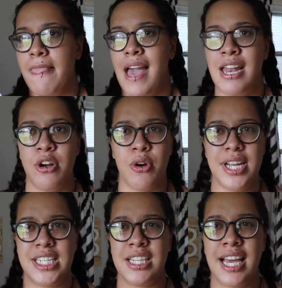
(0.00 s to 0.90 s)
I don't know, I
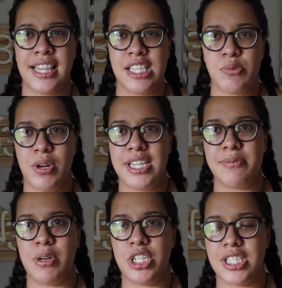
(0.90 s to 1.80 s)
didn't like this one as
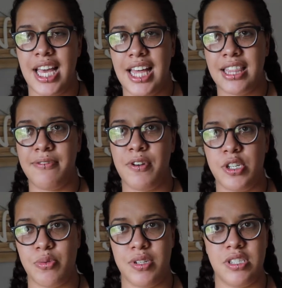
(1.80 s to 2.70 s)
much as I liked the
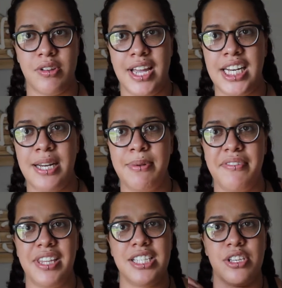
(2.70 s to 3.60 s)
first one, so I ended up
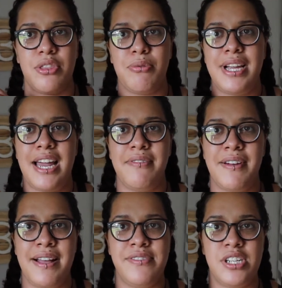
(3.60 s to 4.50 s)
giving this a 3 out of
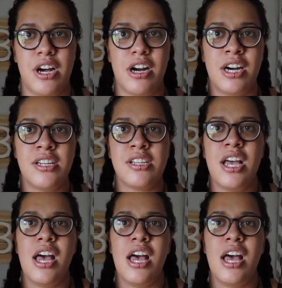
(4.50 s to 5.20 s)
5 stars.